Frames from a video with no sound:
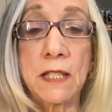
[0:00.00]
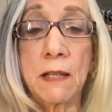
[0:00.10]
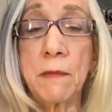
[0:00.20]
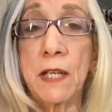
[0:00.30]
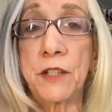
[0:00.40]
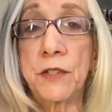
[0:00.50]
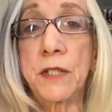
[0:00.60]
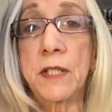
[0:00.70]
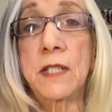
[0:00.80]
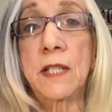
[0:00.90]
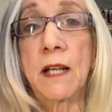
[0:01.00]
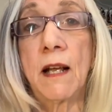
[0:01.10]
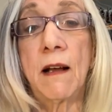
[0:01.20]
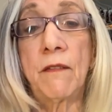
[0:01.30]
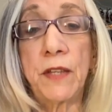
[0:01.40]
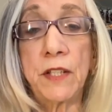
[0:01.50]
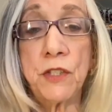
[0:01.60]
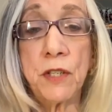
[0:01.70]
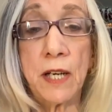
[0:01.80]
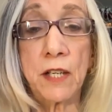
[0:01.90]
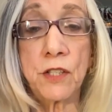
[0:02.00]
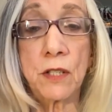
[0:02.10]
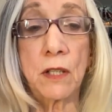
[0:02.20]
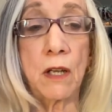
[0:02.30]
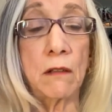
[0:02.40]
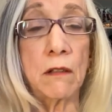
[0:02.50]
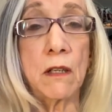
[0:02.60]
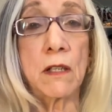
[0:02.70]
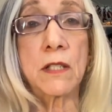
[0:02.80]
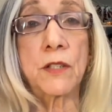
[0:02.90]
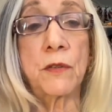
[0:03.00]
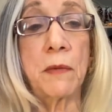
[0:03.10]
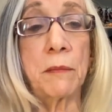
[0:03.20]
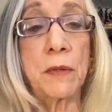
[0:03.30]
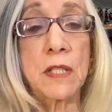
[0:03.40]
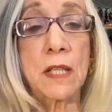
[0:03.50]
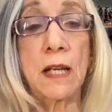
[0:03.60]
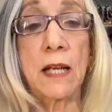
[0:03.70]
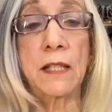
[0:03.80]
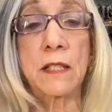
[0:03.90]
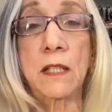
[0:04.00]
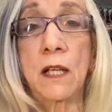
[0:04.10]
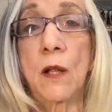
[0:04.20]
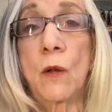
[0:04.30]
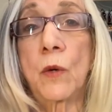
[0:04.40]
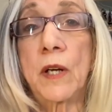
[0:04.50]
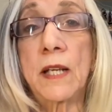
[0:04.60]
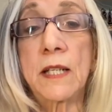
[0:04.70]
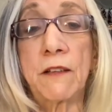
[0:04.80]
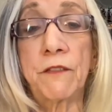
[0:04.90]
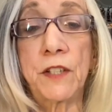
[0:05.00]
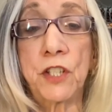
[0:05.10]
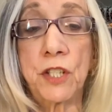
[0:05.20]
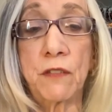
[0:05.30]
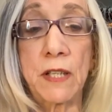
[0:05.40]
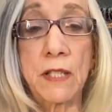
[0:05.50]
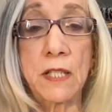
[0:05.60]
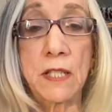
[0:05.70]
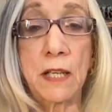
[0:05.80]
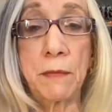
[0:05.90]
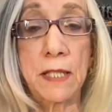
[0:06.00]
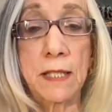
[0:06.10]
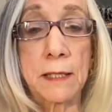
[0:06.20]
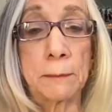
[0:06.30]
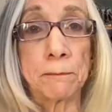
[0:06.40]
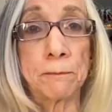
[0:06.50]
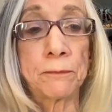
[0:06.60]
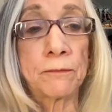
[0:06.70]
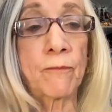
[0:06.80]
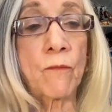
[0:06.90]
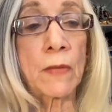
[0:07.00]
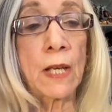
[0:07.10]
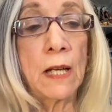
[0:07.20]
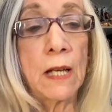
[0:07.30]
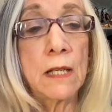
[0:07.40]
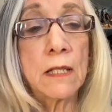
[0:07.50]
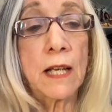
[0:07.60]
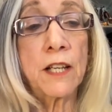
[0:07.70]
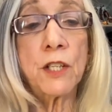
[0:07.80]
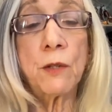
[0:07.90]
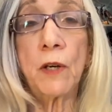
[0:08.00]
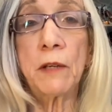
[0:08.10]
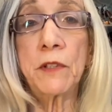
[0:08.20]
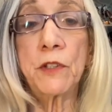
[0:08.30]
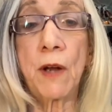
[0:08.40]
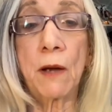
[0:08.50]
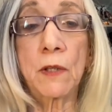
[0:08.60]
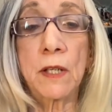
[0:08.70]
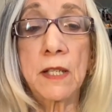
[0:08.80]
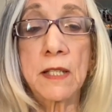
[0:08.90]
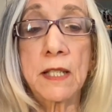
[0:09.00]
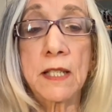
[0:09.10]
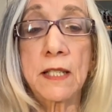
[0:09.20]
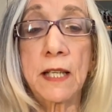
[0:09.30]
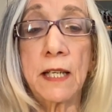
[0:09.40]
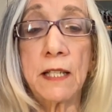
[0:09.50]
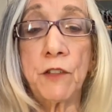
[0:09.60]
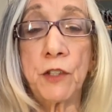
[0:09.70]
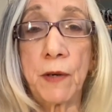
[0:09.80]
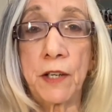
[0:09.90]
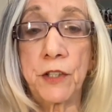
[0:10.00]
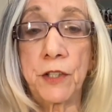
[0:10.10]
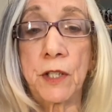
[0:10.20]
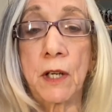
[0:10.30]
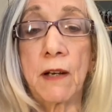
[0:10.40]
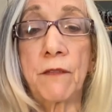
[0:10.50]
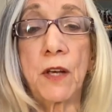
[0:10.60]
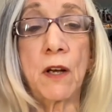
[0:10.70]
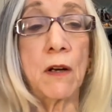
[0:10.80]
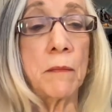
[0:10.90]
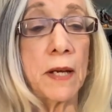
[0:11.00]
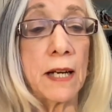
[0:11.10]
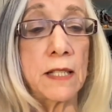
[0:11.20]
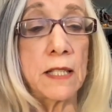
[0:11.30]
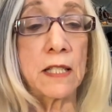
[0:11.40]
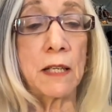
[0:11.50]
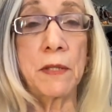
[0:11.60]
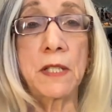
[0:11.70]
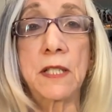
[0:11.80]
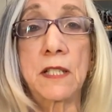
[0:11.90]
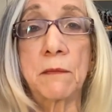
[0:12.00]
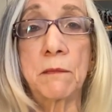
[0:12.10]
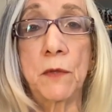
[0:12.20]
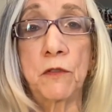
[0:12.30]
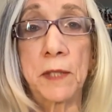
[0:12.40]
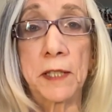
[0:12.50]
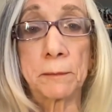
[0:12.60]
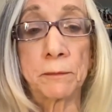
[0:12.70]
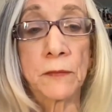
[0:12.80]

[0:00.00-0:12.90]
some countries of the International Holocaust Remembrance Alliance working definition of anti-Semitism. Sasha Reitman-Dratwa is the Executive Director of the Combat Anti-Semitism Movement.